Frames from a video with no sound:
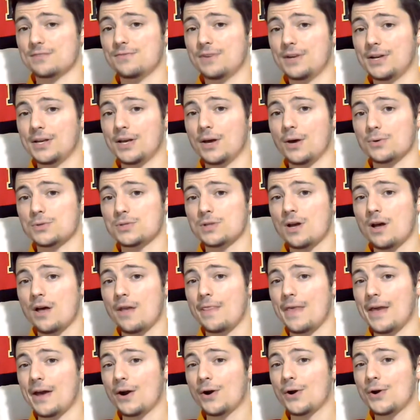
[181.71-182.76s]
videos.
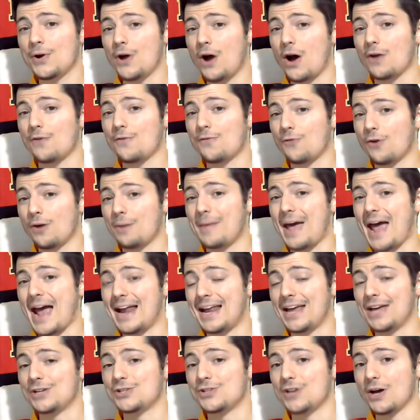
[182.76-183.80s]
They are not from
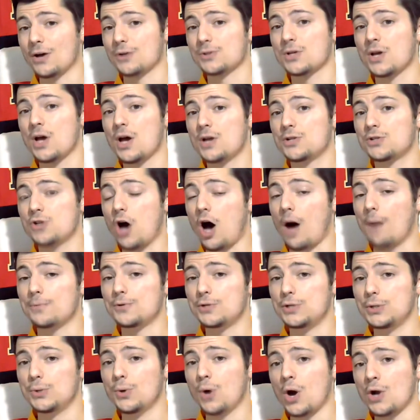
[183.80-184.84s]
NHL's top
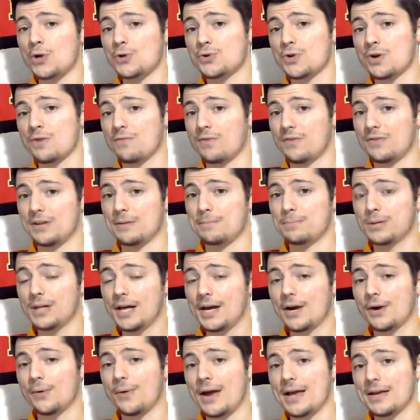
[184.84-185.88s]
250
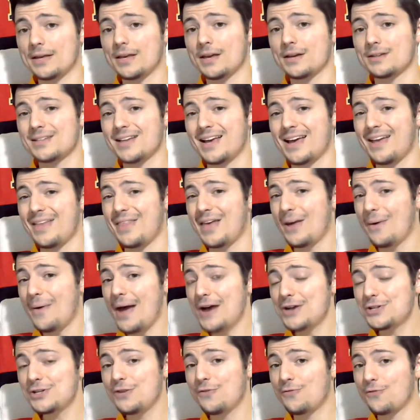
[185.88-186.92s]
player rankings. They are
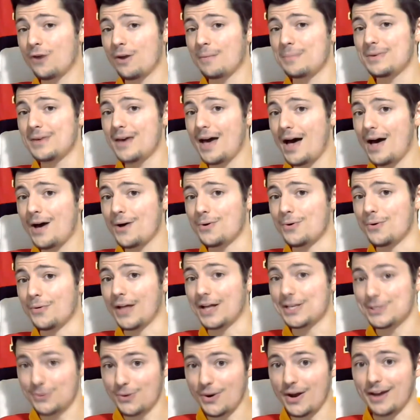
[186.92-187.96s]
actually from Yahoo.
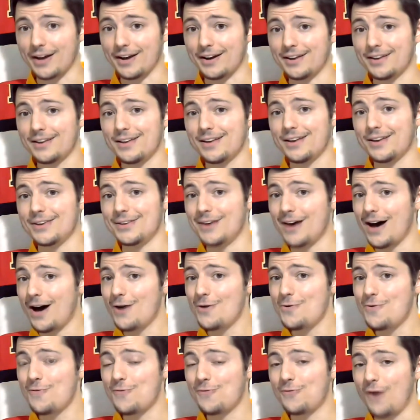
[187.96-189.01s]
That's right.
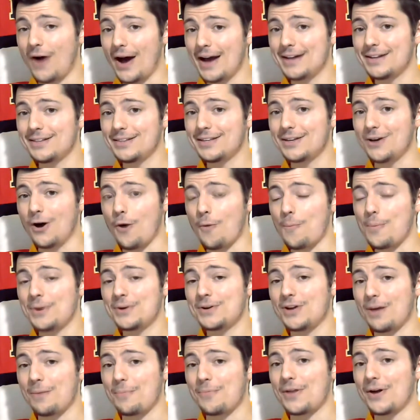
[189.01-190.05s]
Yahoo finally
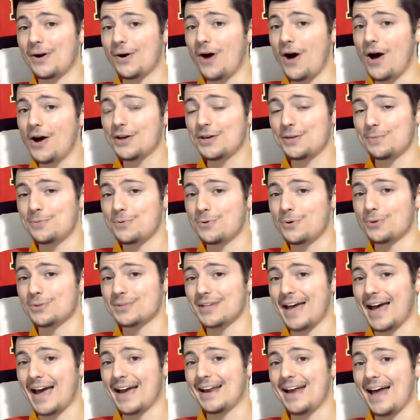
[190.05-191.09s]
opened up their hockey
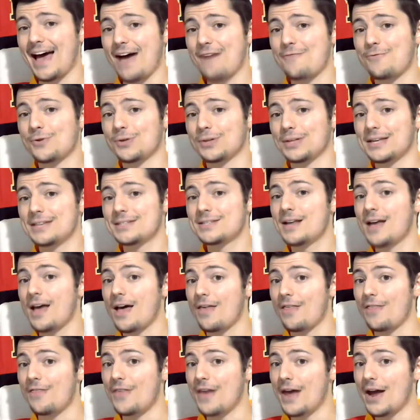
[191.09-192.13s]
pools and have released
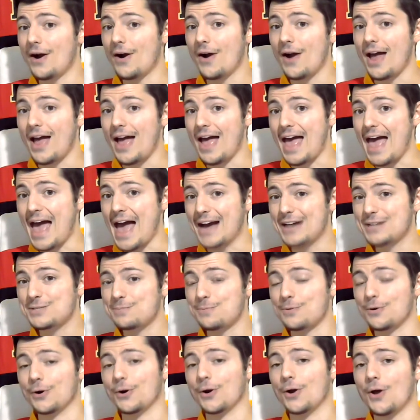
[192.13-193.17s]
their
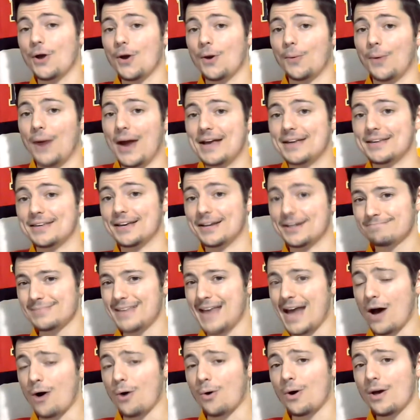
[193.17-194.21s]
expert ranking.
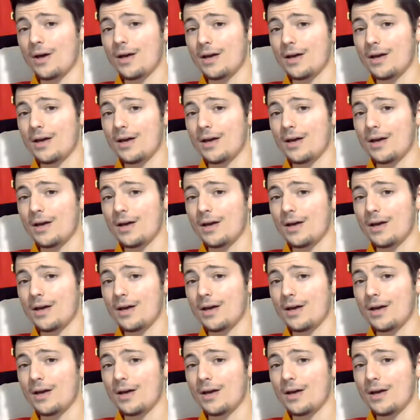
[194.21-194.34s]
Now,